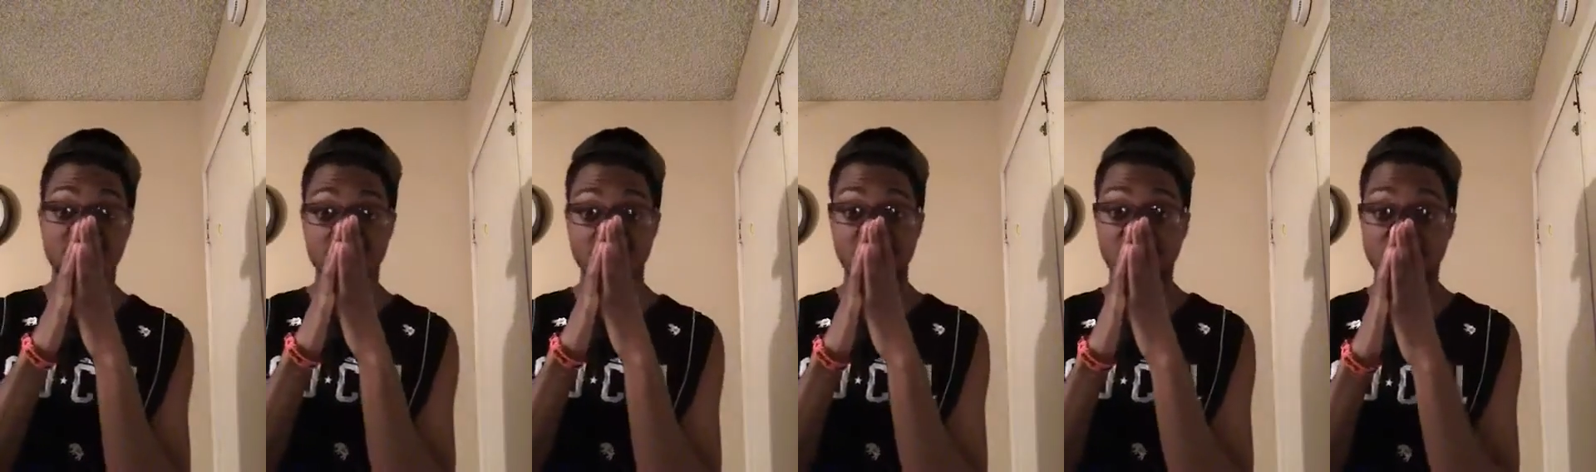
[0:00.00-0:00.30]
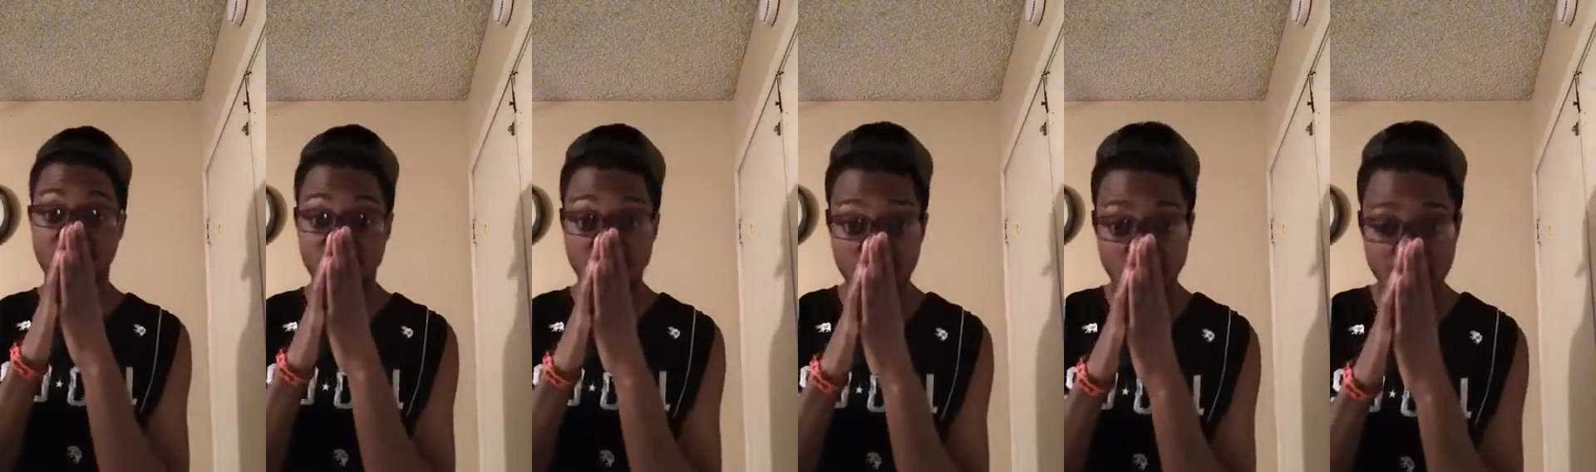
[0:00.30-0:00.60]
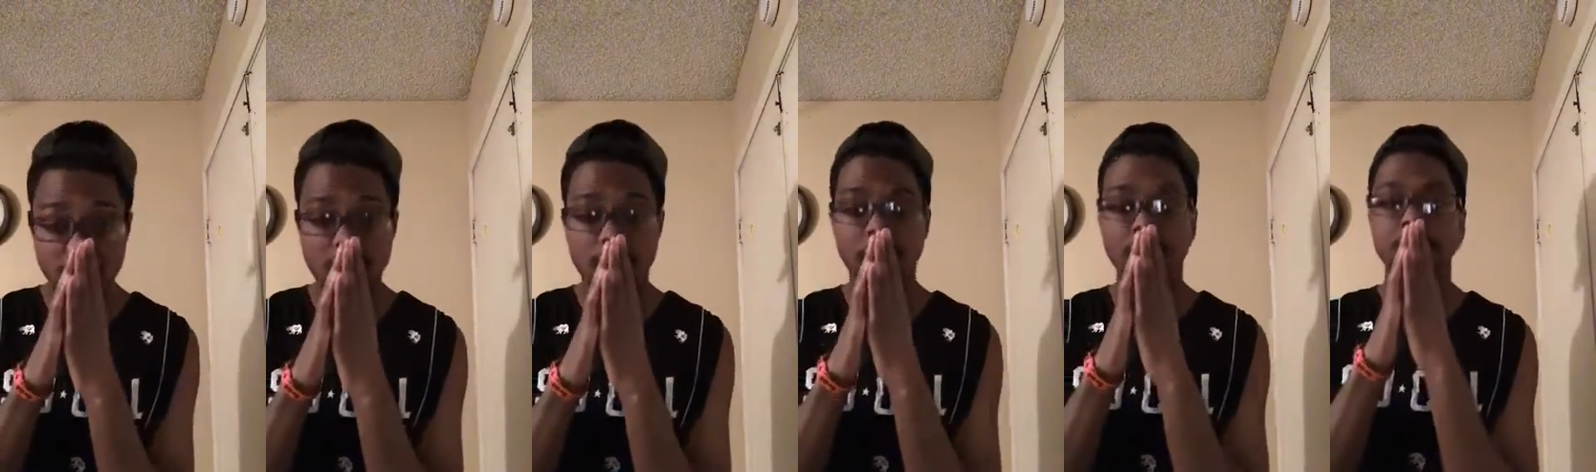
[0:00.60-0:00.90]
go
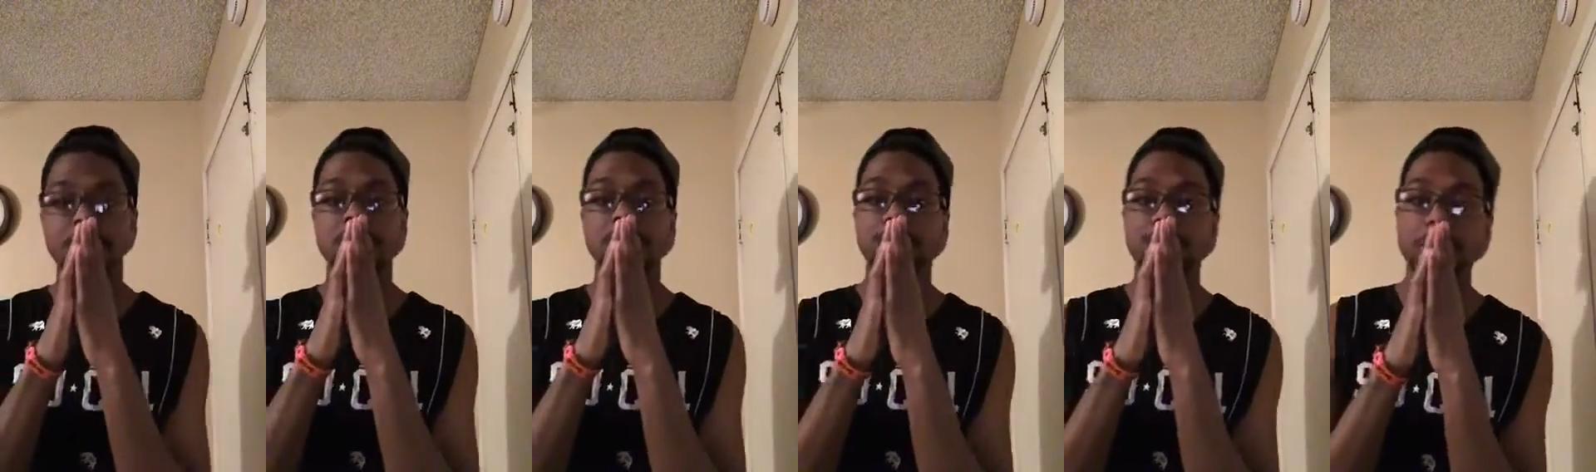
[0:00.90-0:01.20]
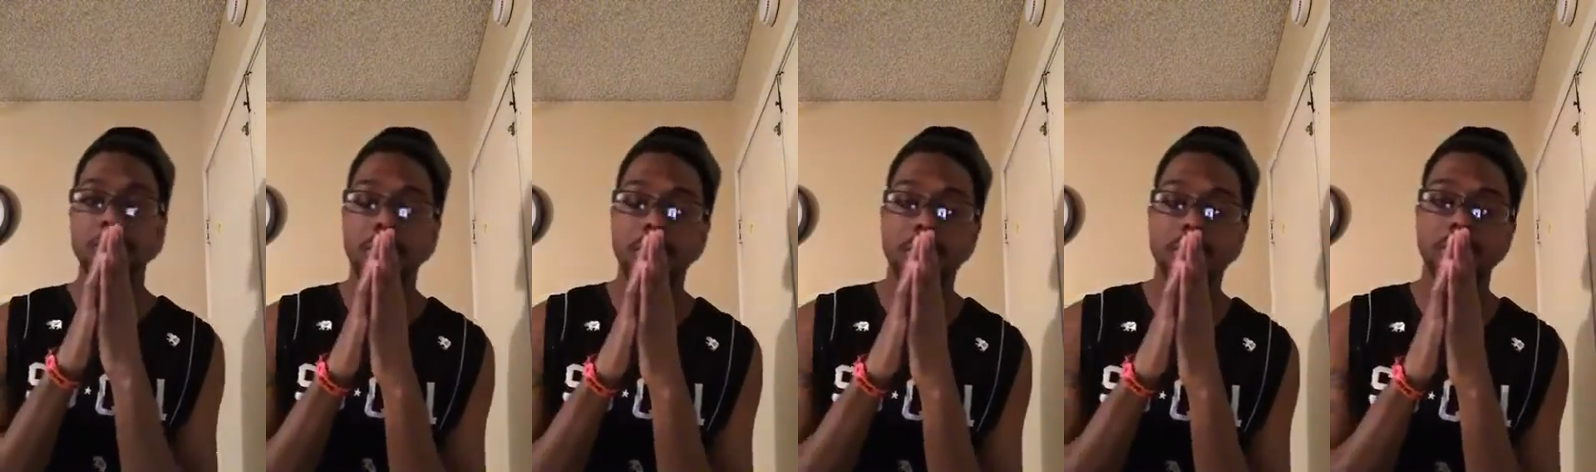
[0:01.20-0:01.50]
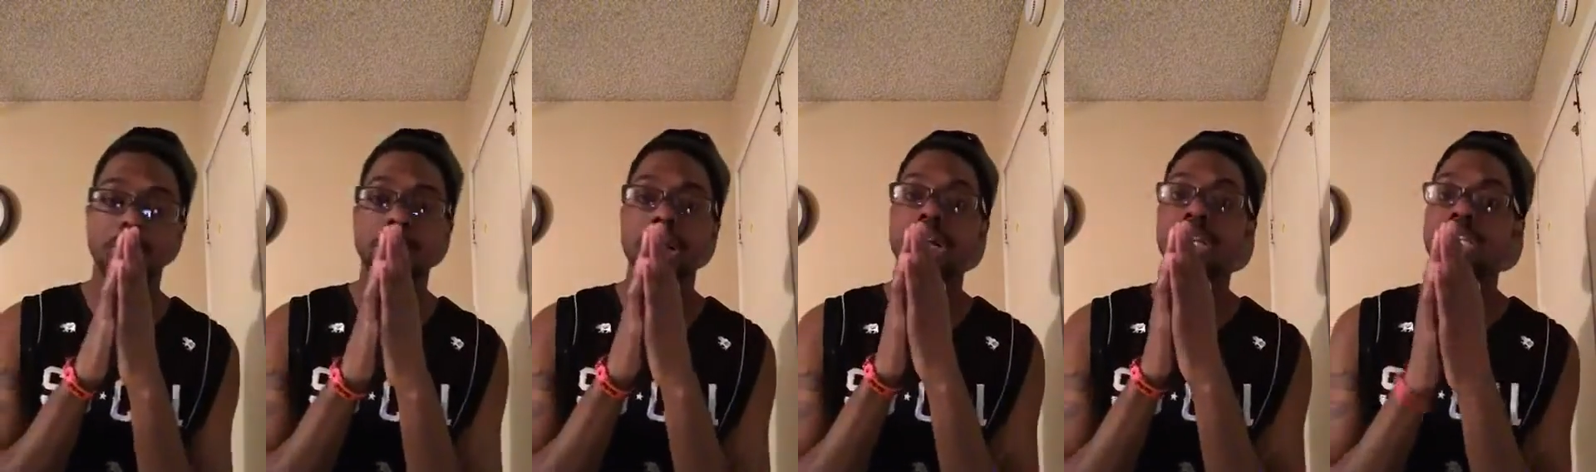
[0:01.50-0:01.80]
and
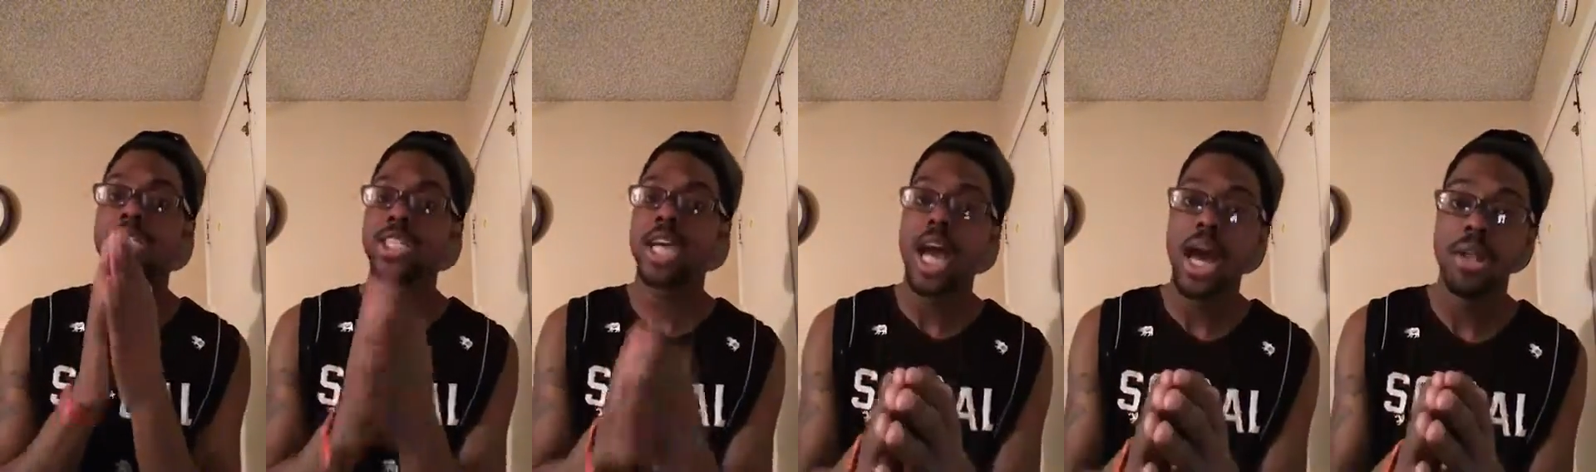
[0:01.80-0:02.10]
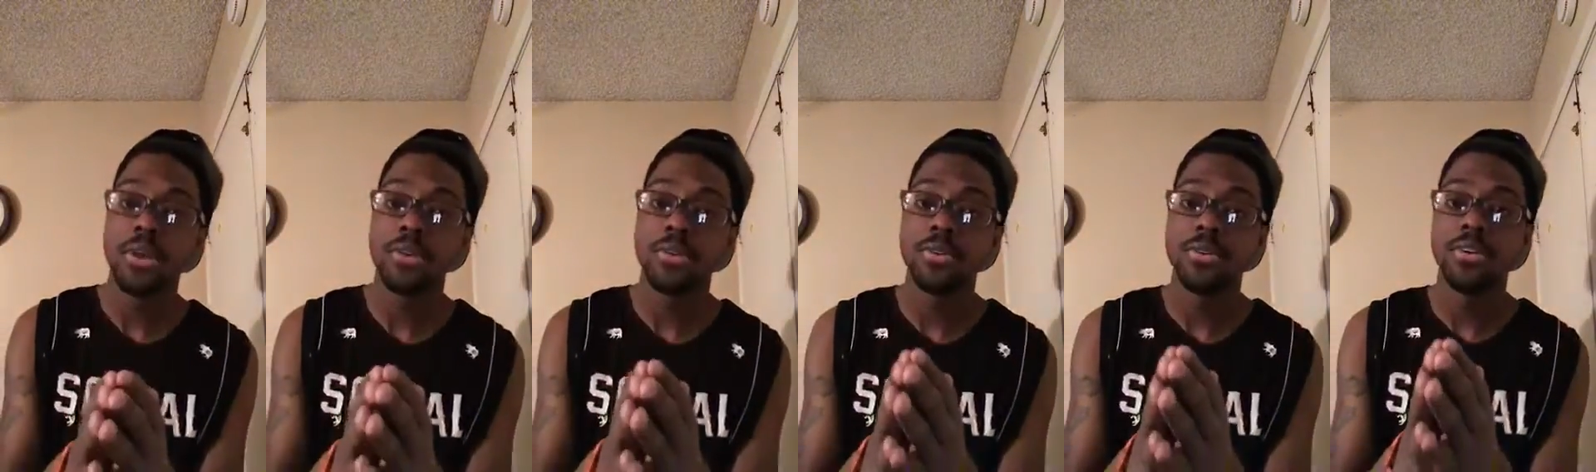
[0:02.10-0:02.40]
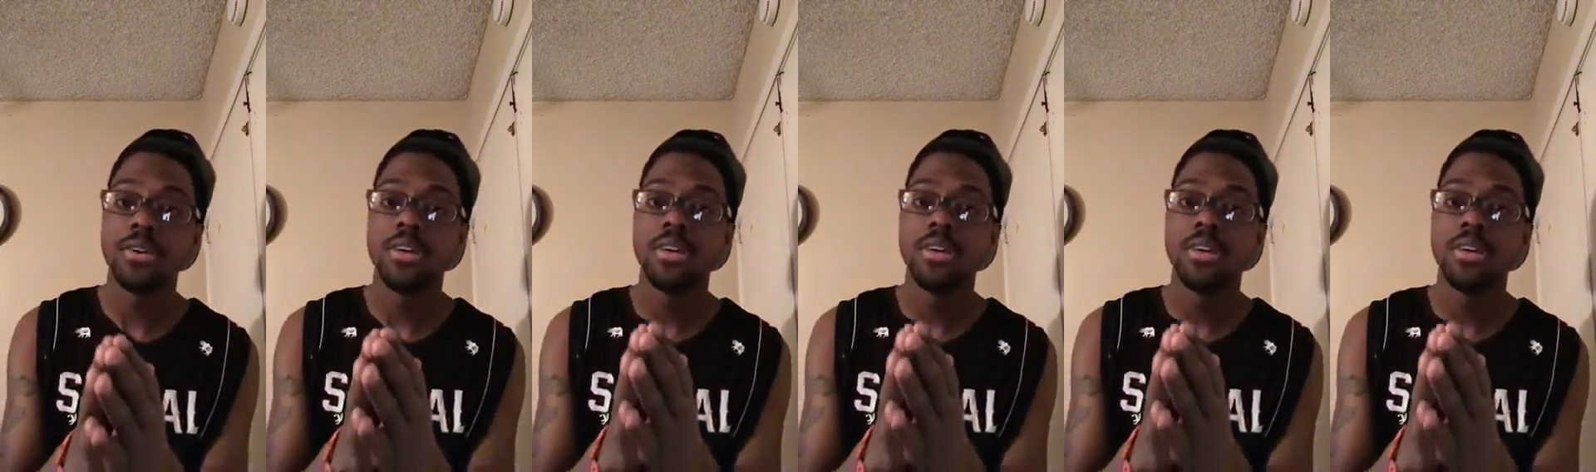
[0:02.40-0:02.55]
support my channel.